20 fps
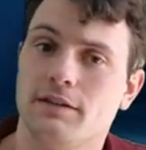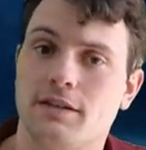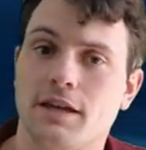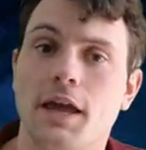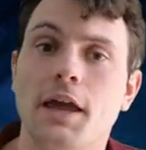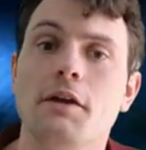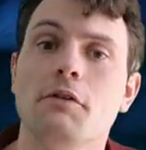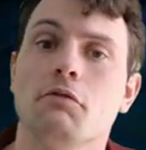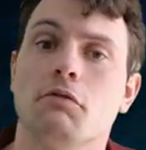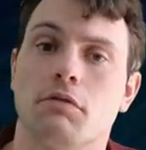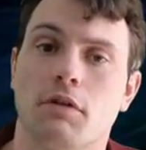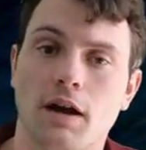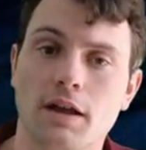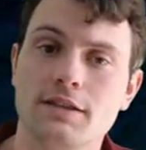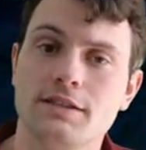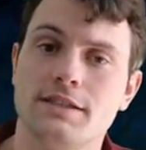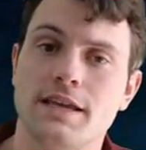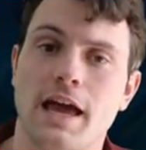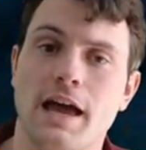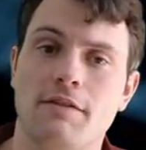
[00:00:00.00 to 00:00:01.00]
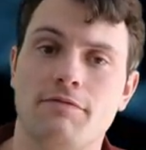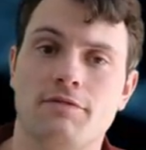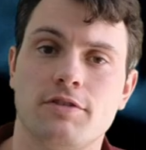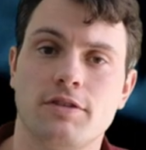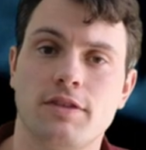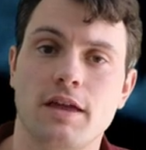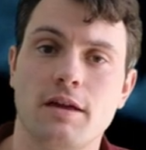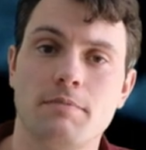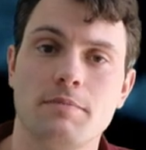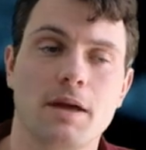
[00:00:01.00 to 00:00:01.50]
he runs after
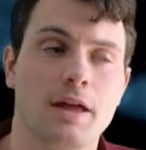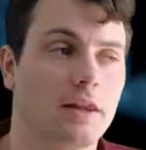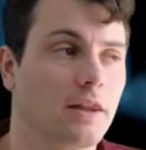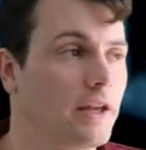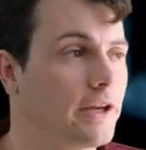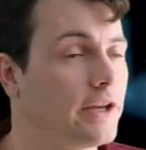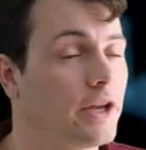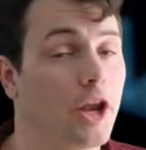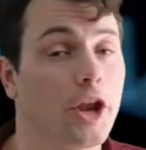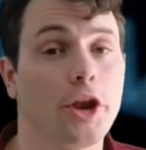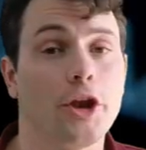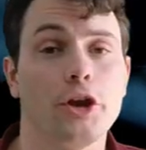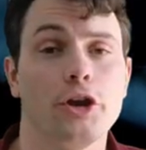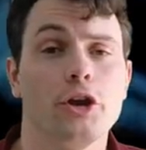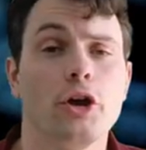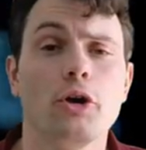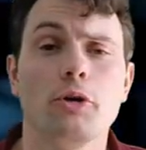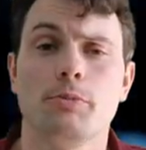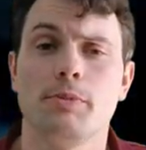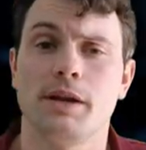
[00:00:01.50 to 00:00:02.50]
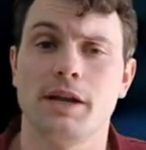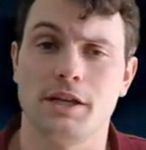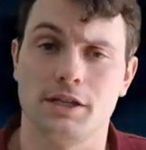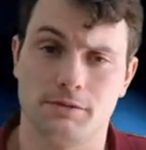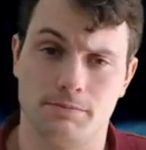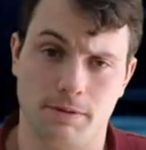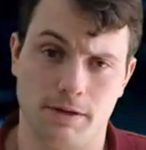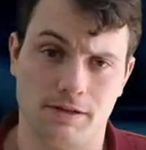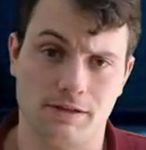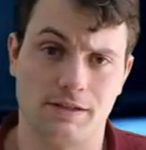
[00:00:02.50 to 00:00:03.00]
them like
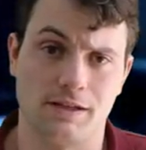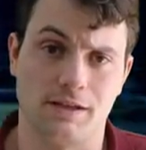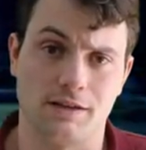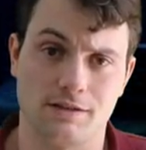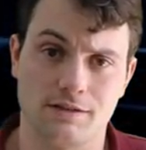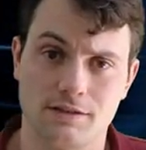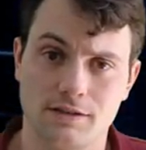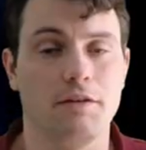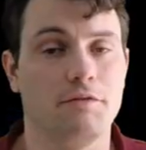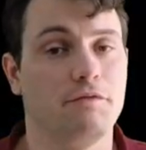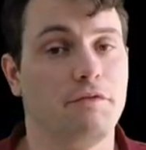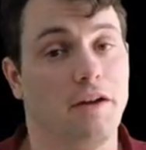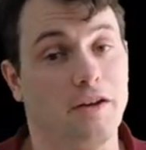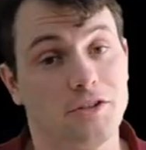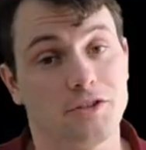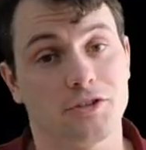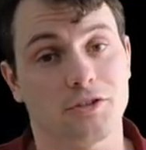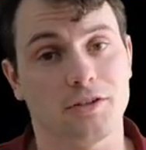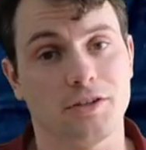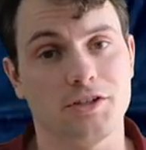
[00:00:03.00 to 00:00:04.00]
nobody's business, eventually